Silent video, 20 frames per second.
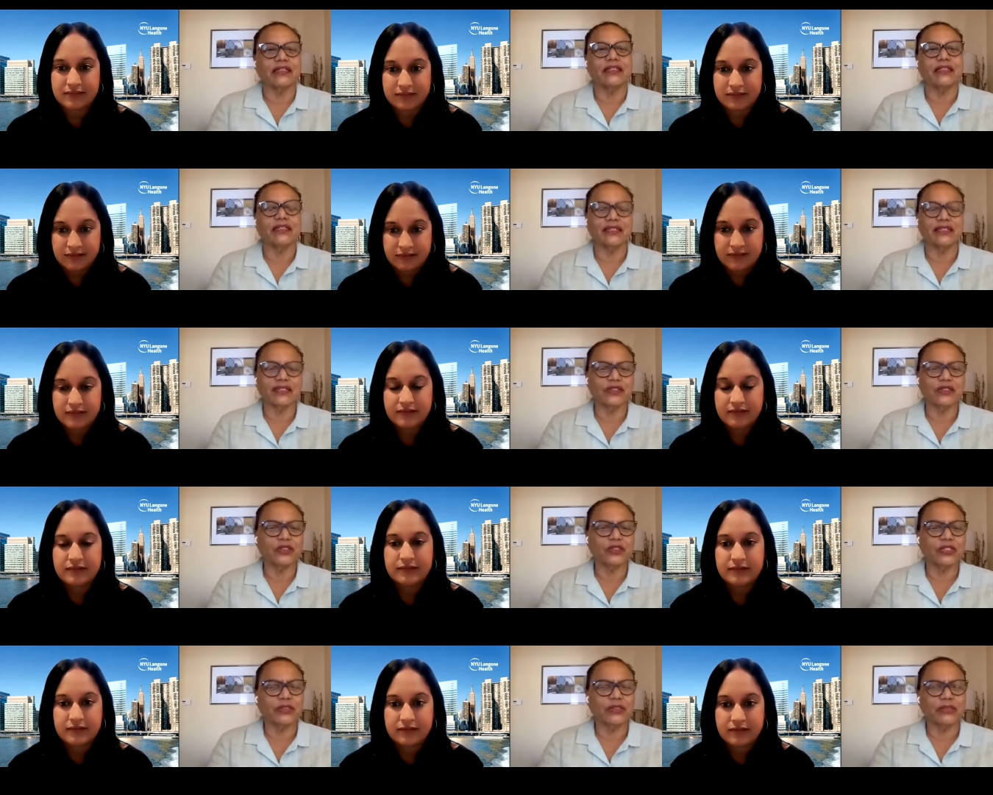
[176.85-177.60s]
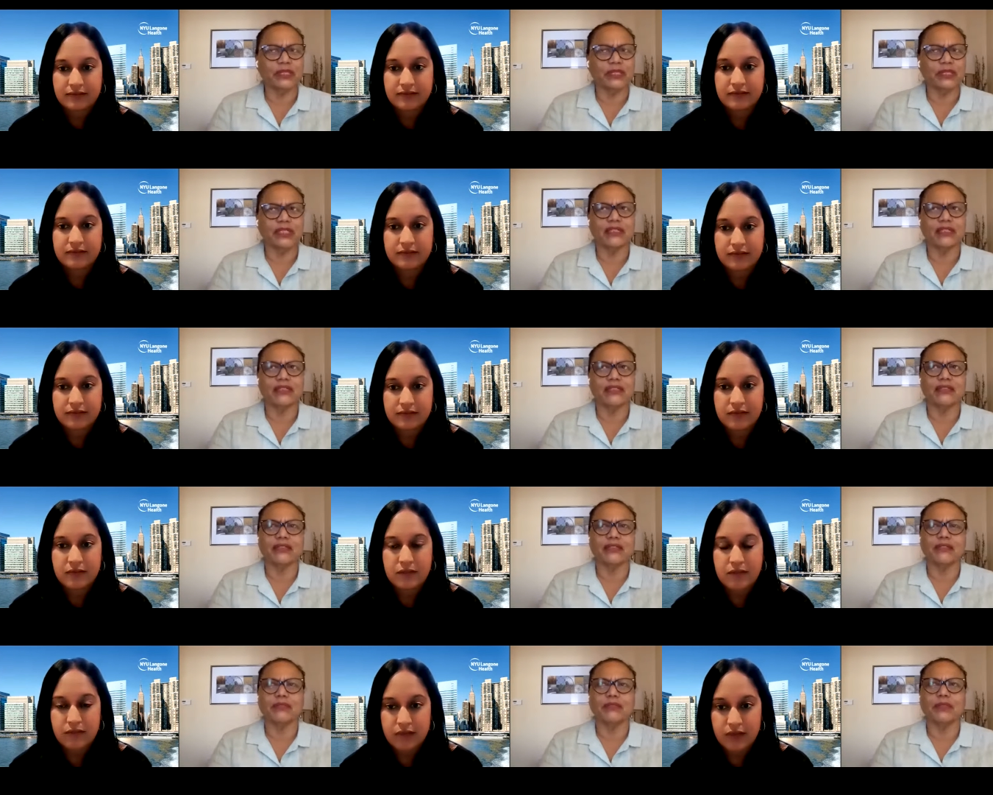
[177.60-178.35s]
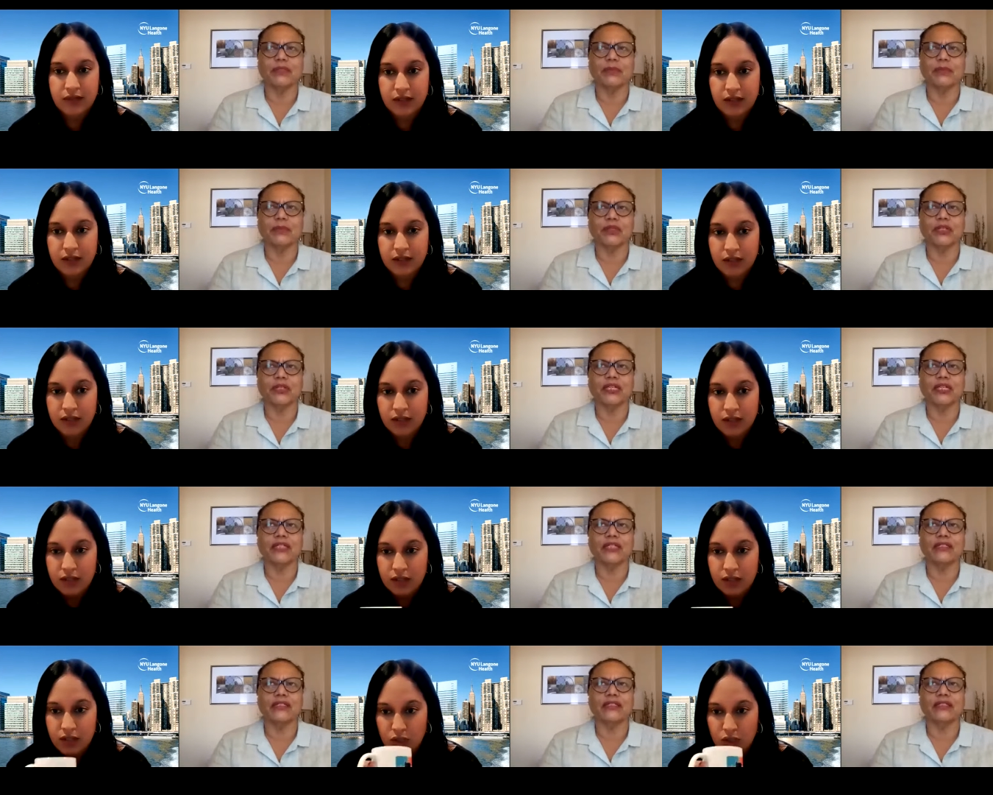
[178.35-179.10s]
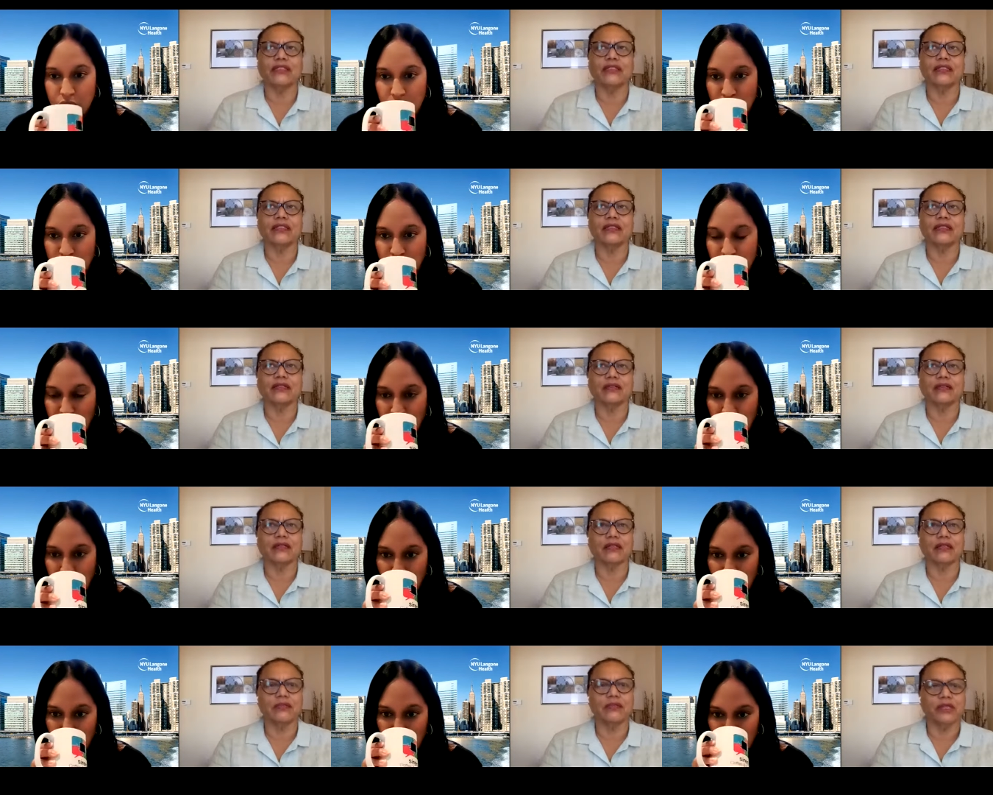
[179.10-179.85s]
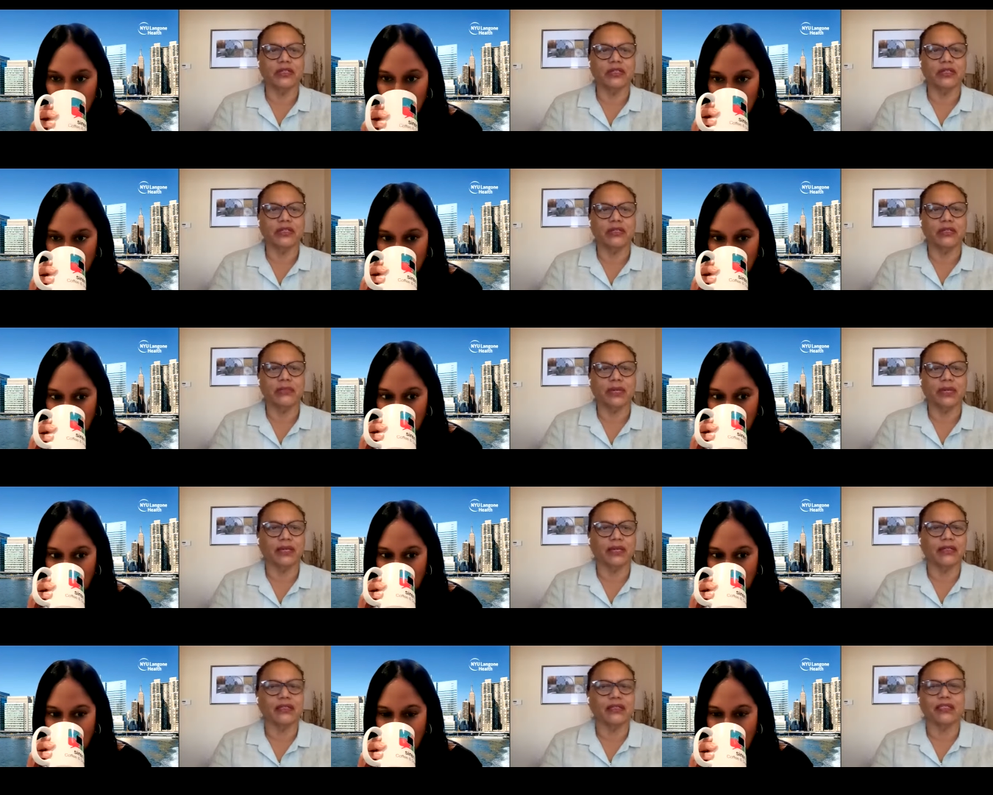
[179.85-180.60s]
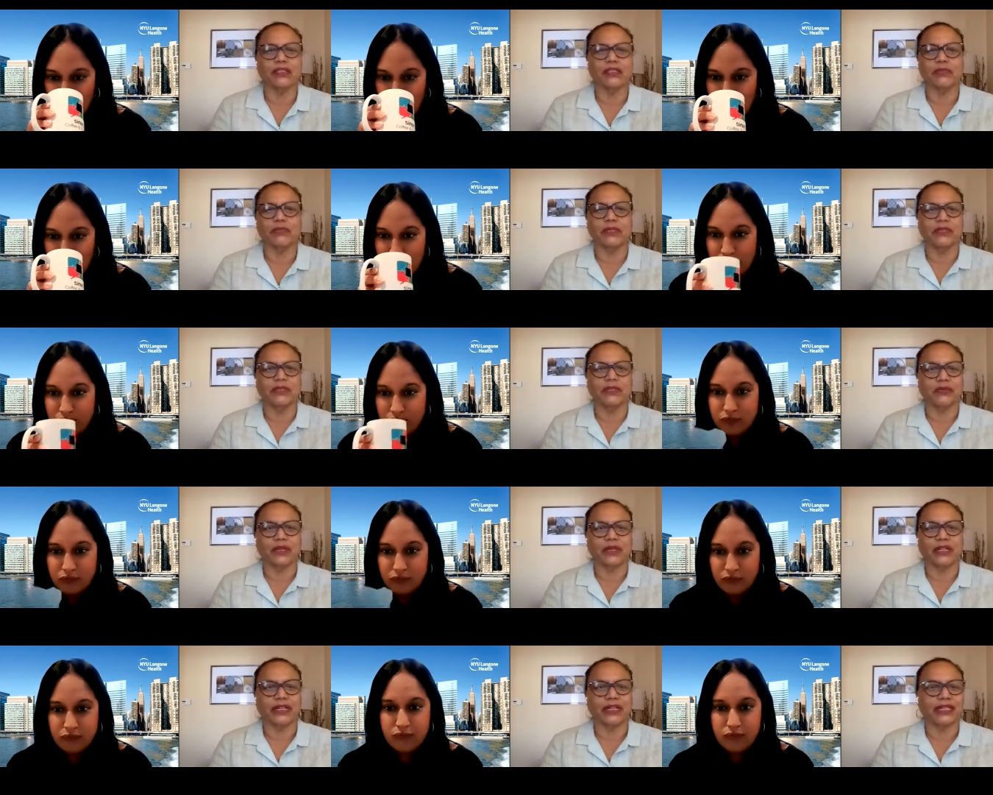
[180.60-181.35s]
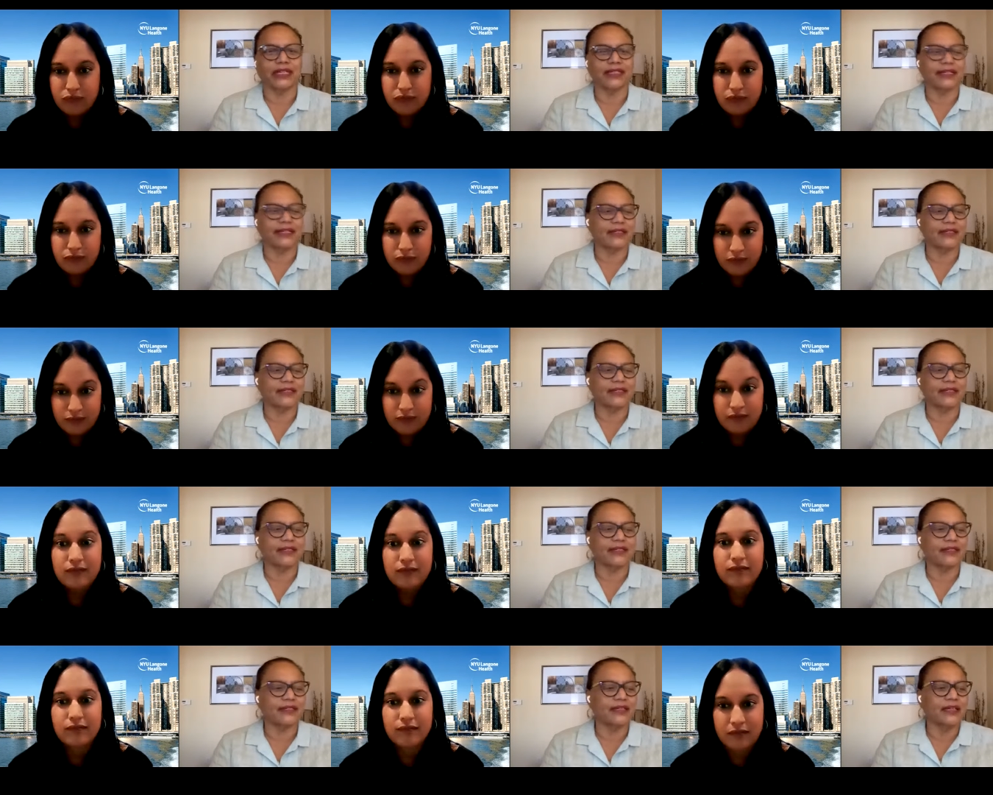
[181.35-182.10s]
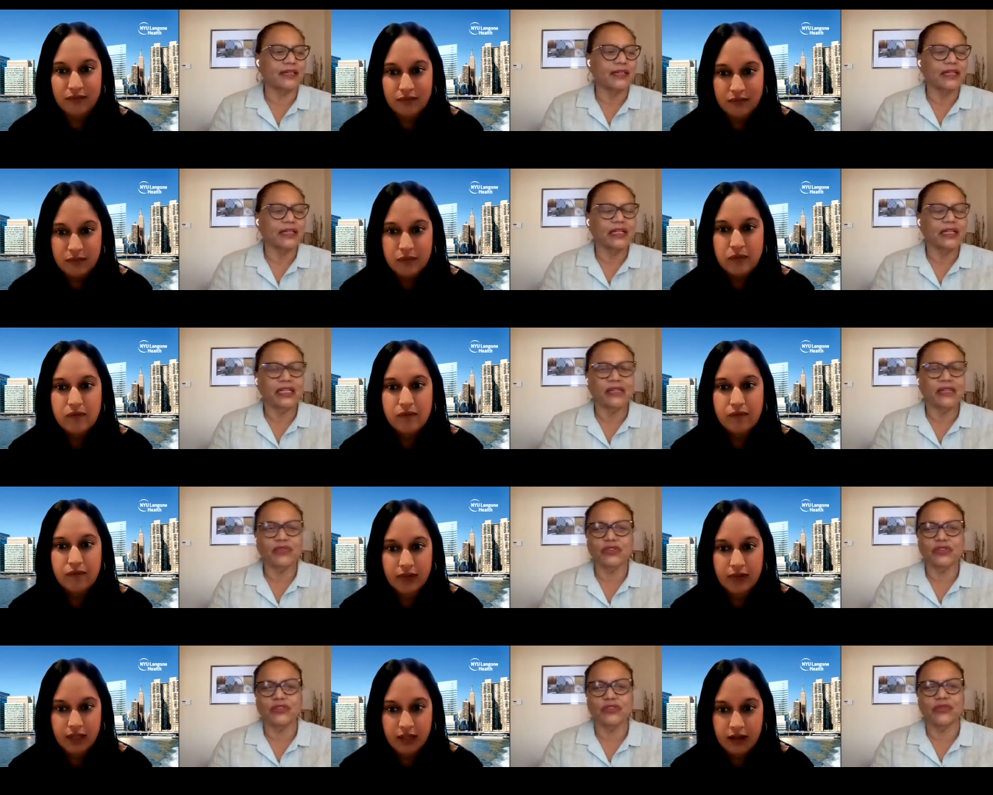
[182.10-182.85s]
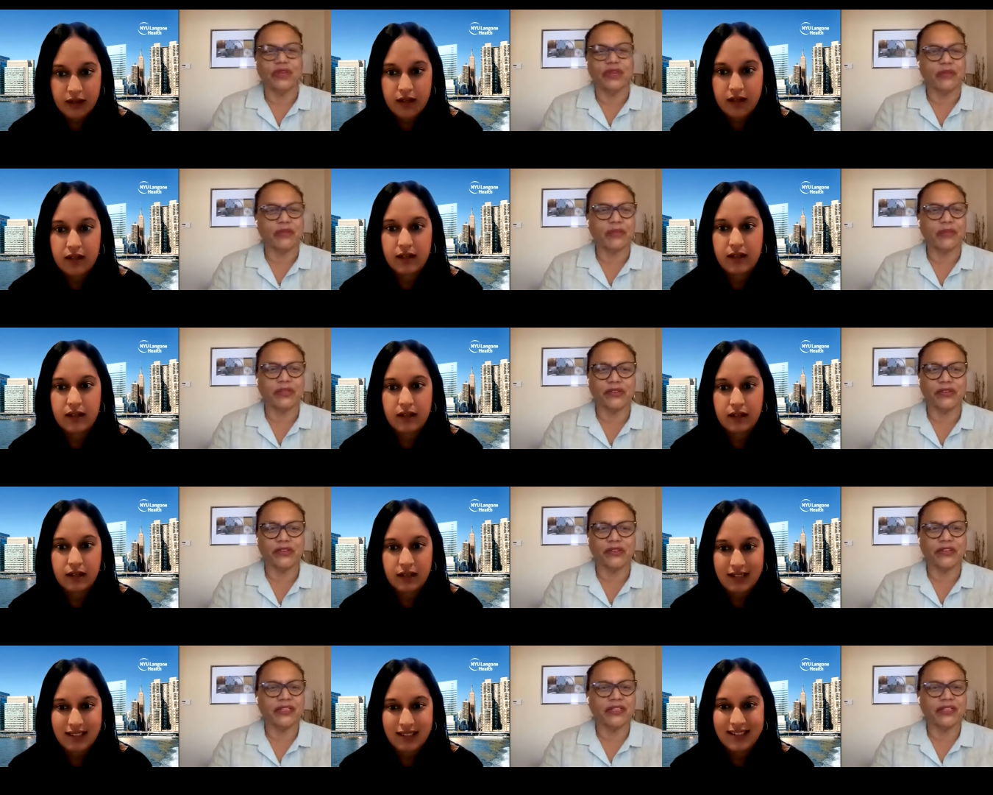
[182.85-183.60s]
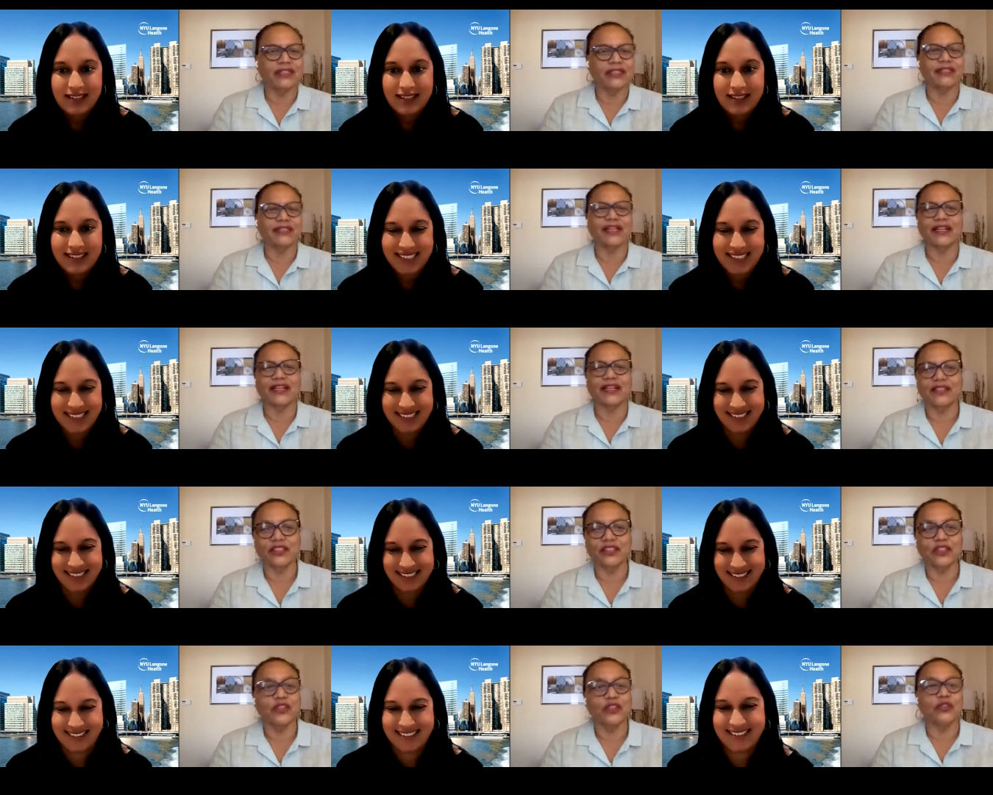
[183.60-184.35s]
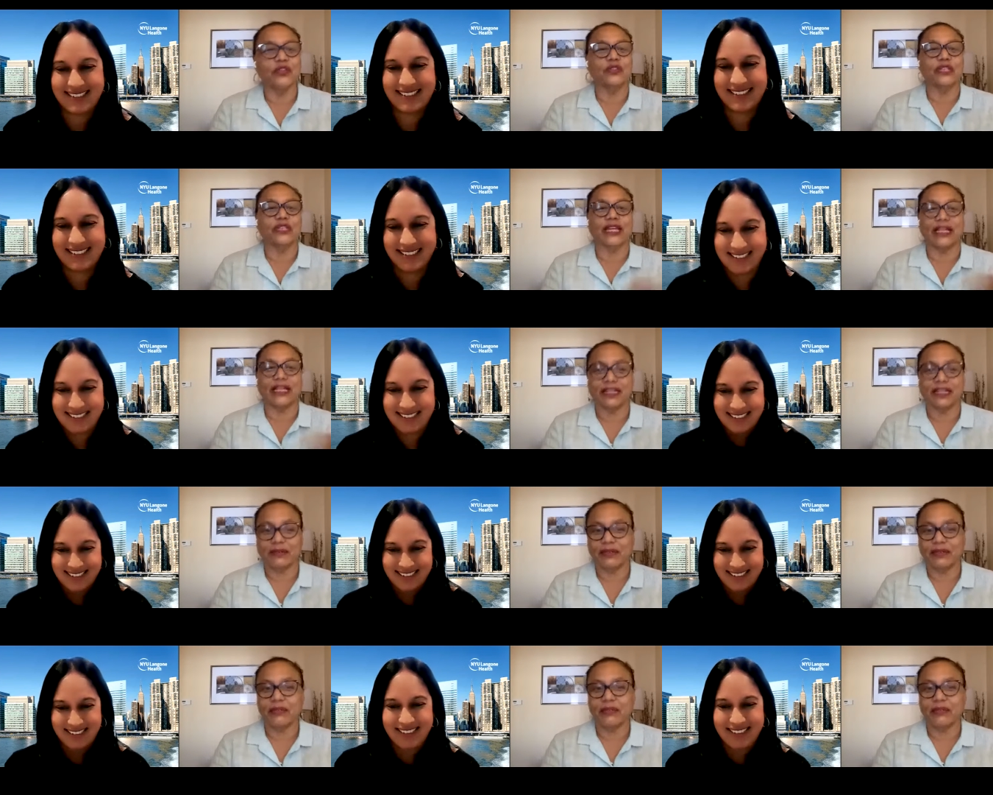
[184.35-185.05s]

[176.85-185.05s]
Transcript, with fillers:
Speaker 1: and it's interesting because promotoras and the community model has been around, I say since Eve was a grandmother. It's not new to any